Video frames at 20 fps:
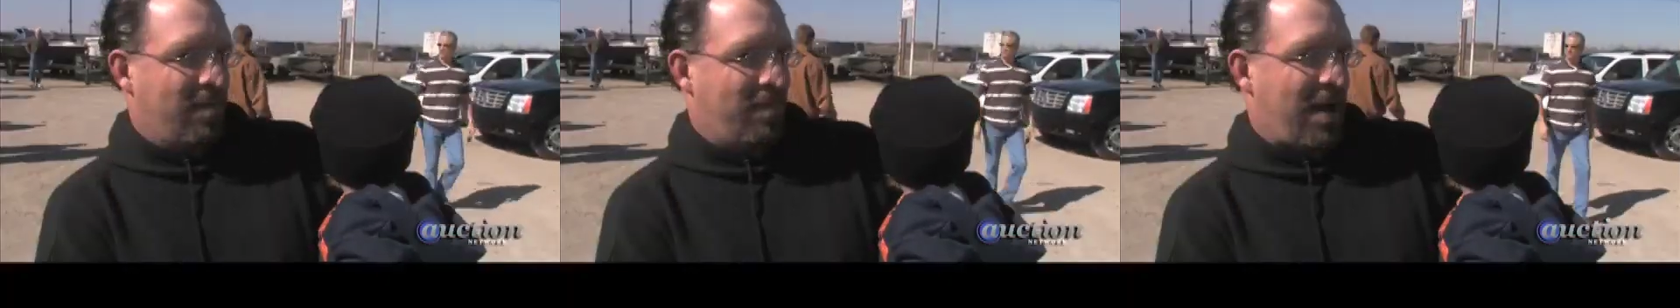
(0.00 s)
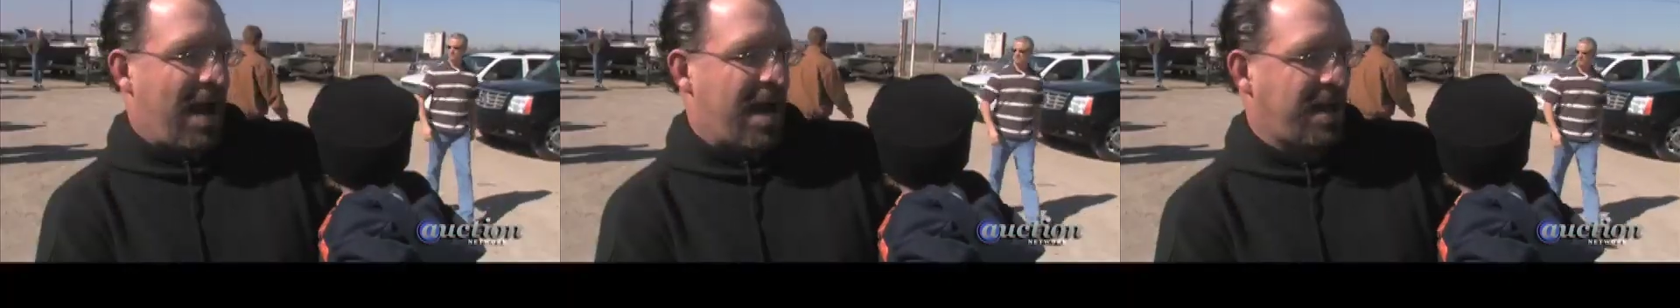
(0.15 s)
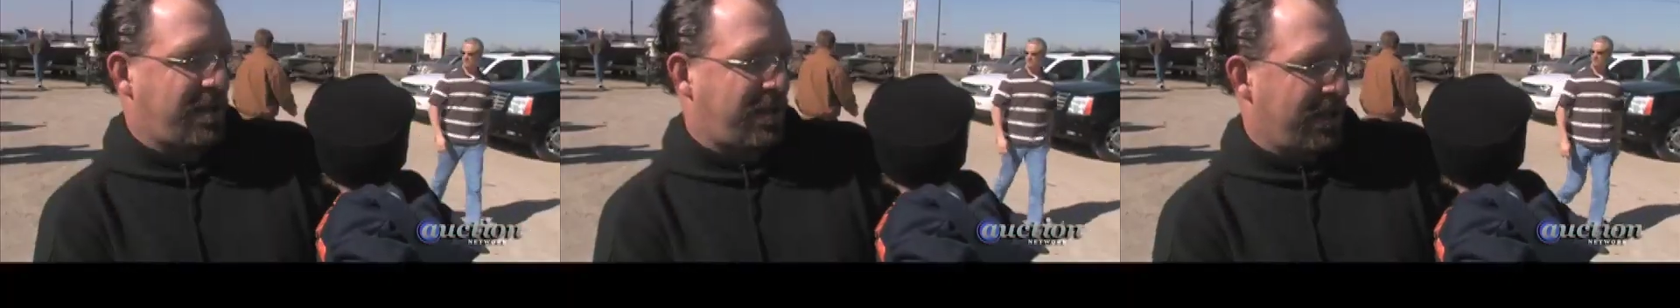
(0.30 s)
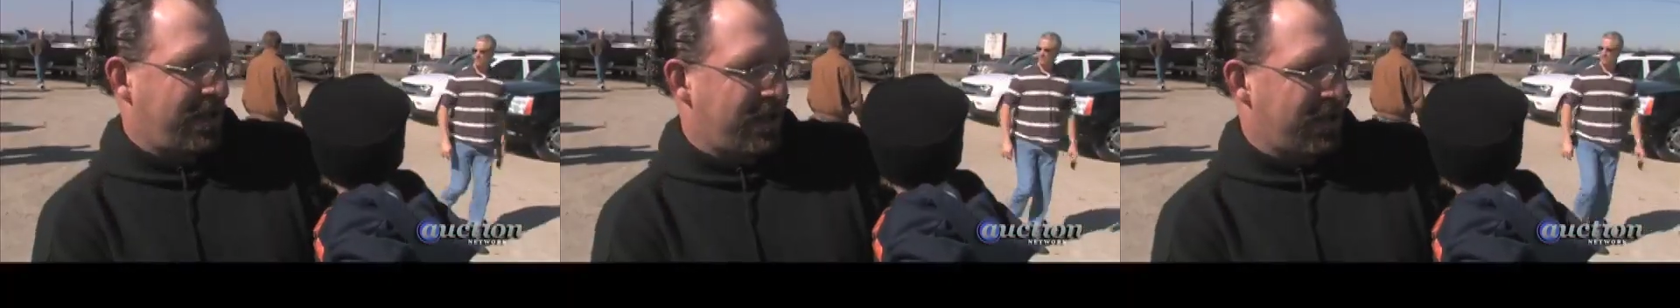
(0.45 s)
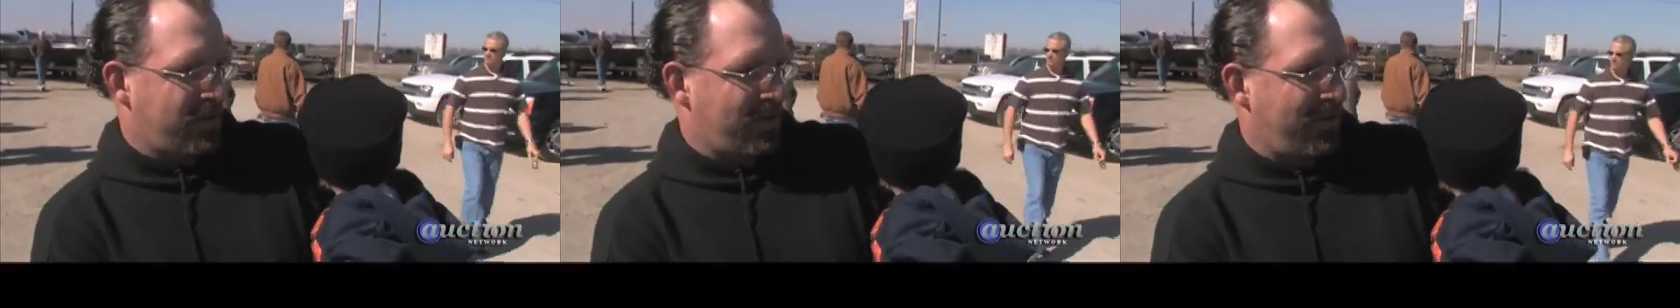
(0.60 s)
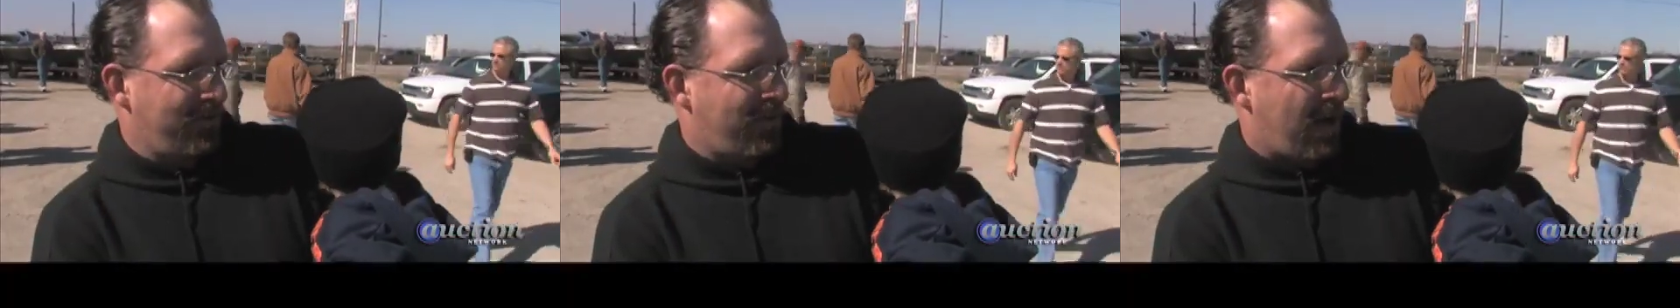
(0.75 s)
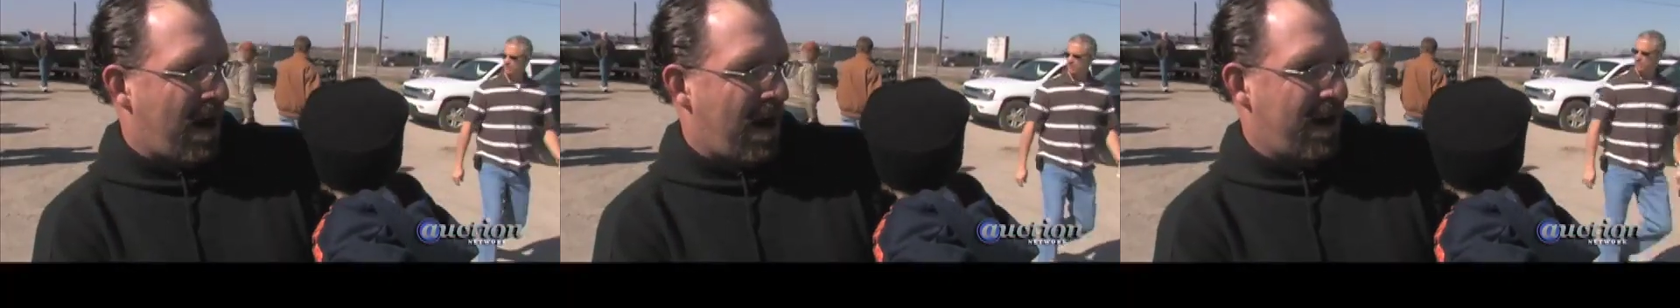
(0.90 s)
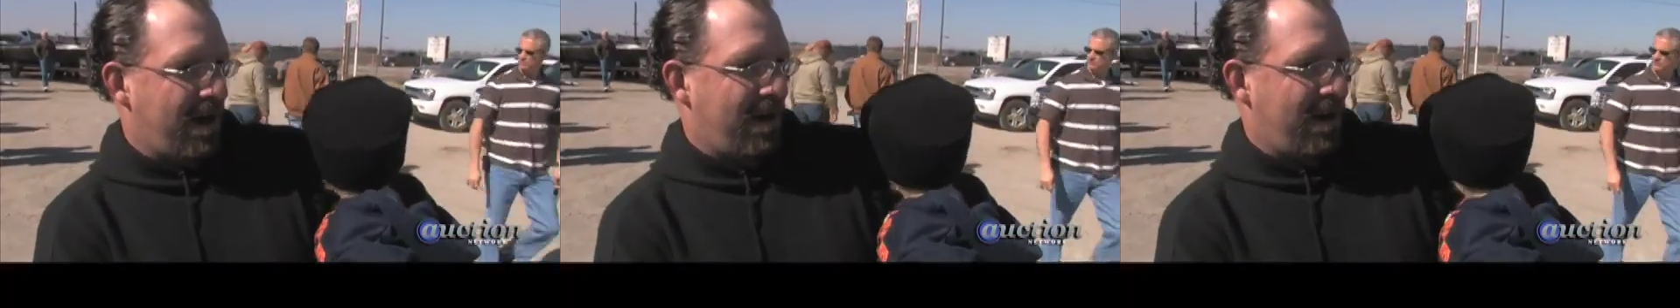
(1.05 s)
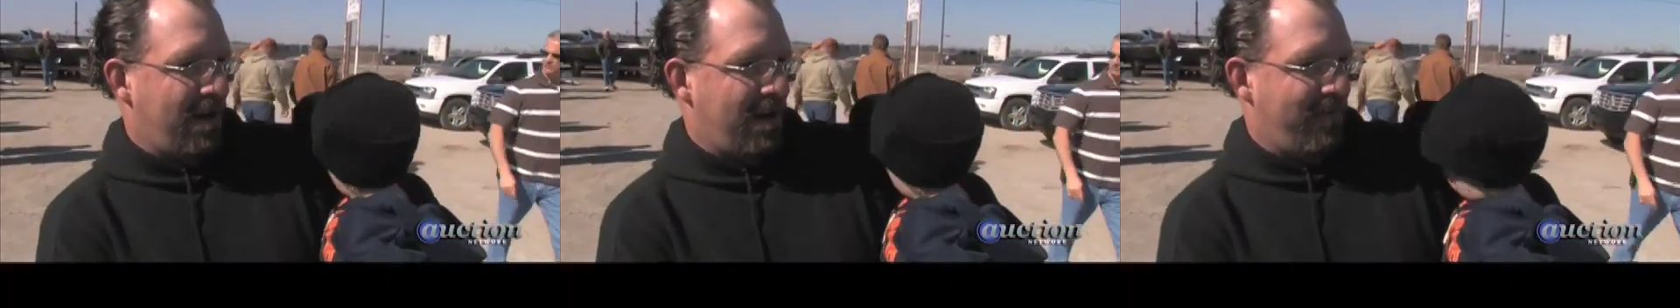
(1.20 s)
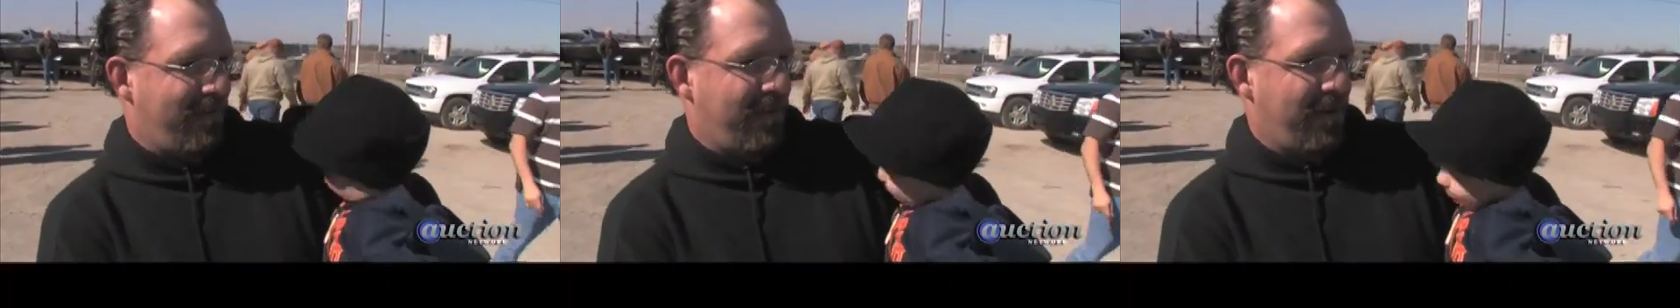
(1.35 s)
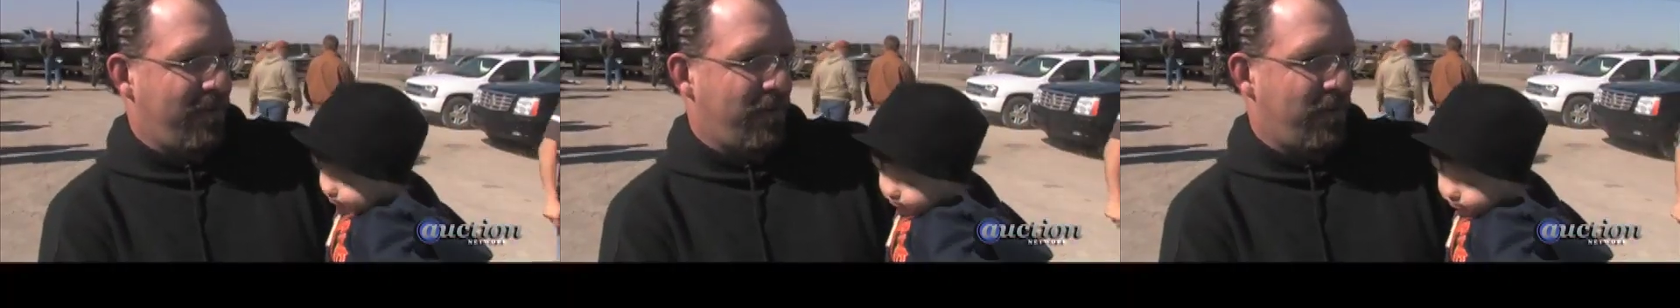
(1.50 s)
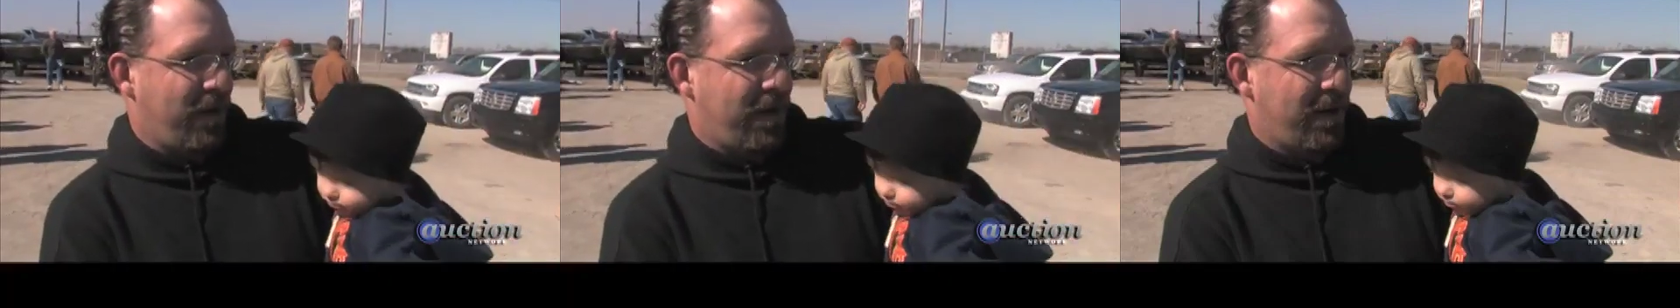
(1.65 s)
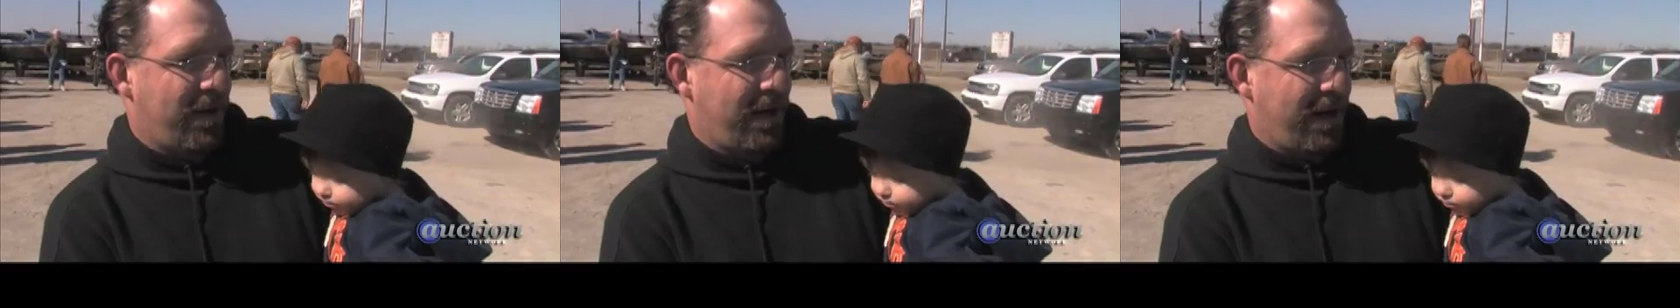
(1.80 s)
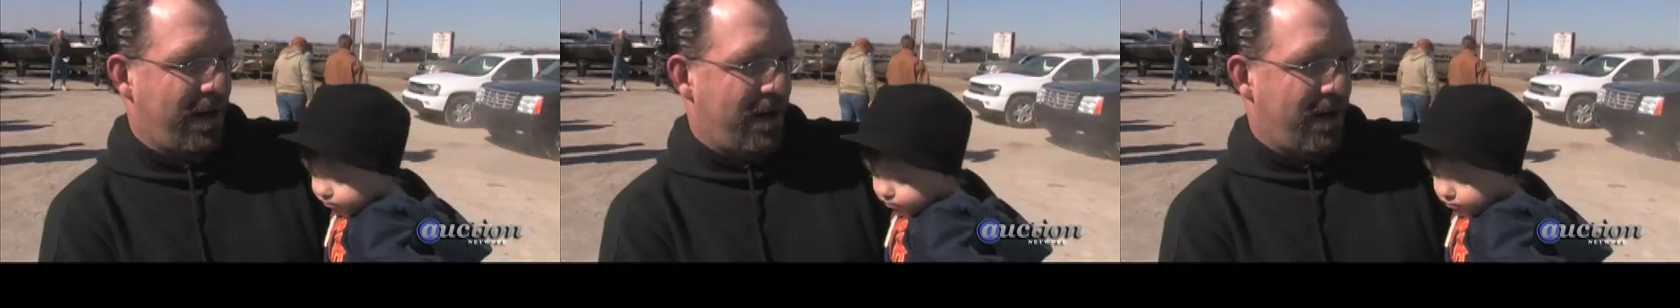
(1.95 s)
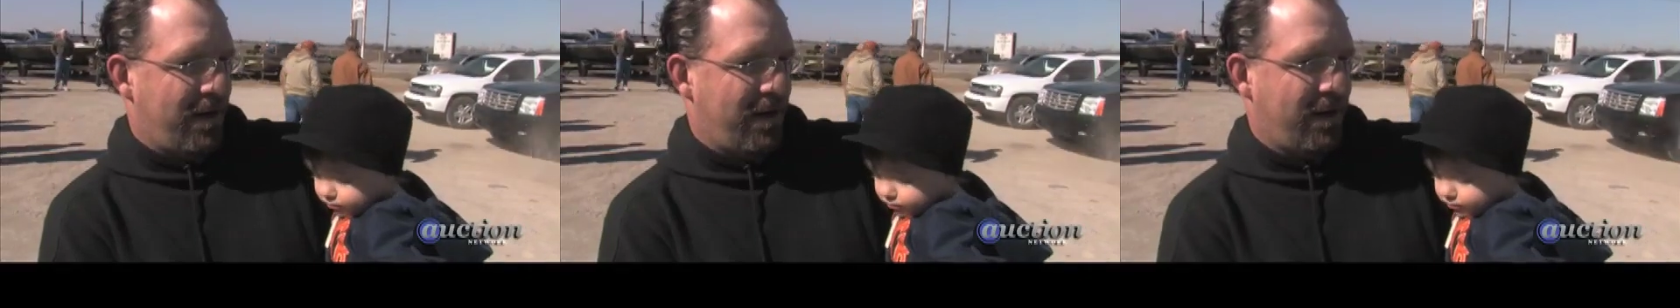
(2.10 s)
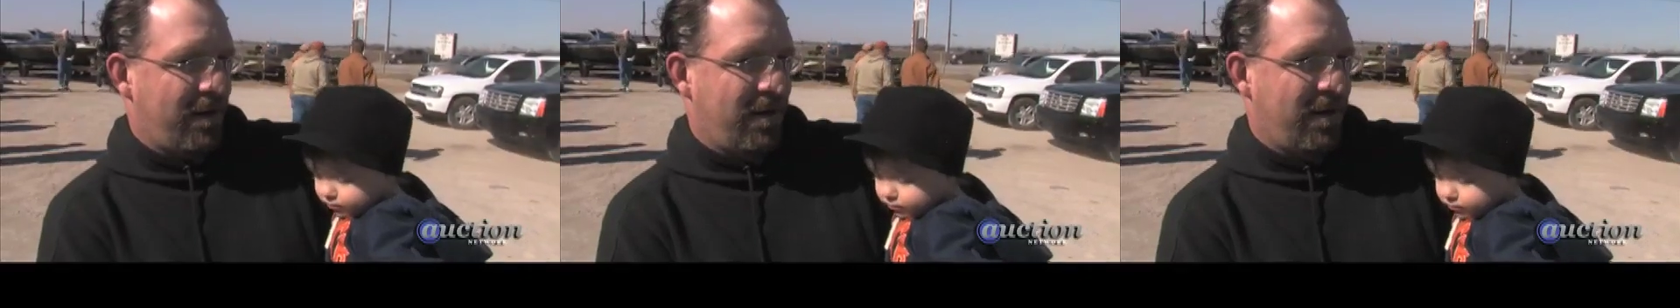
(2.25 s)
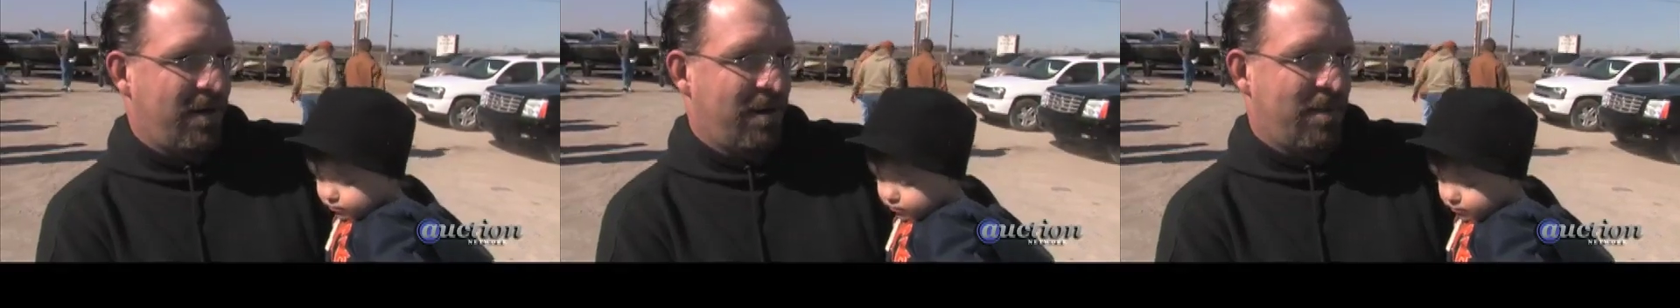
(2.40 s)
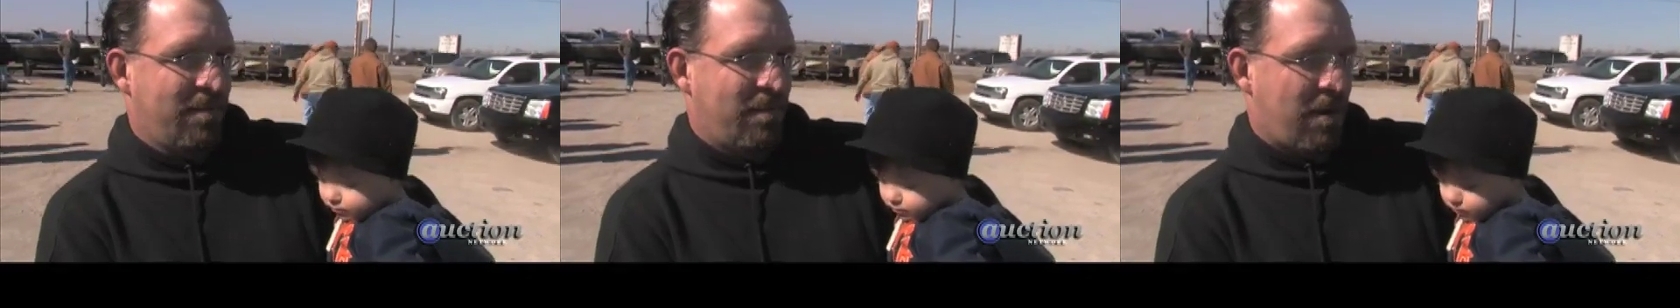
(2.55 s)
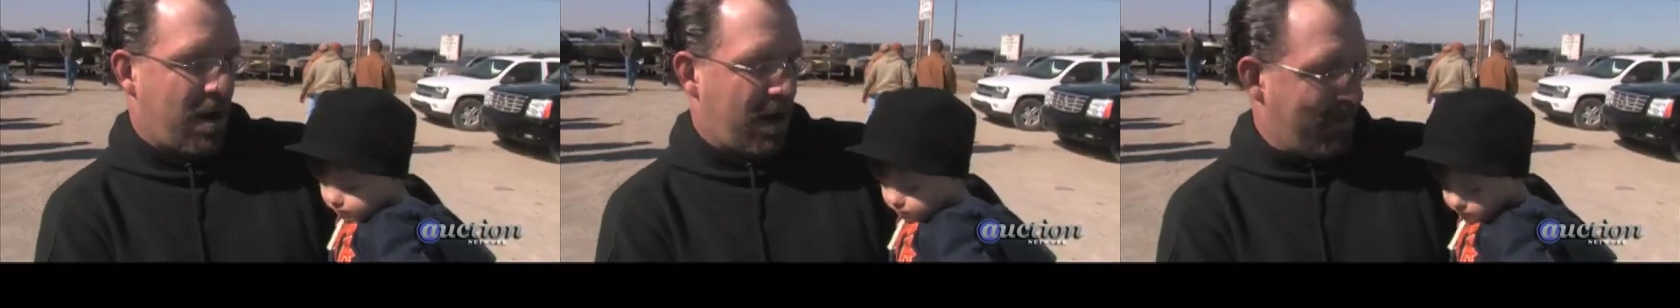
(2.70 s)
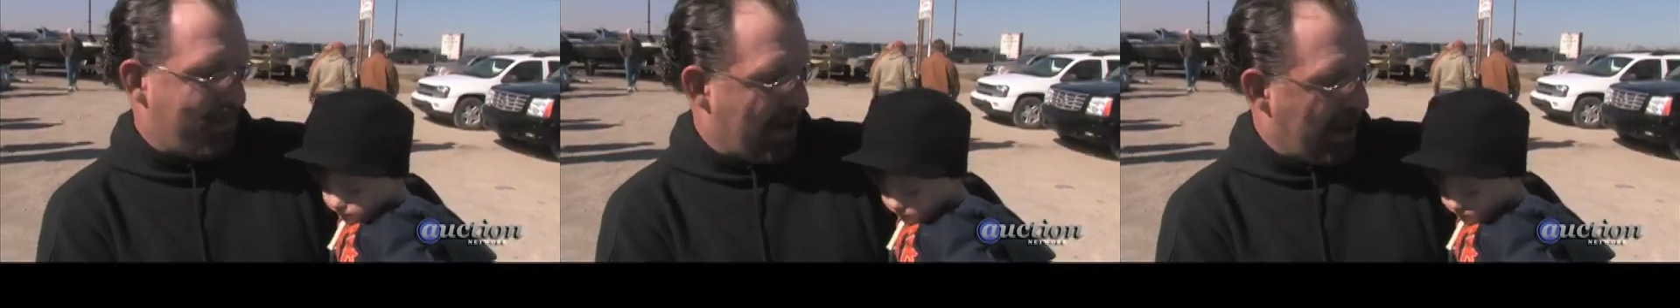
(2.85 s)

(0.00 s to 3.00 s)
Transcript: In past years, we bought a fifth wheel here, bought a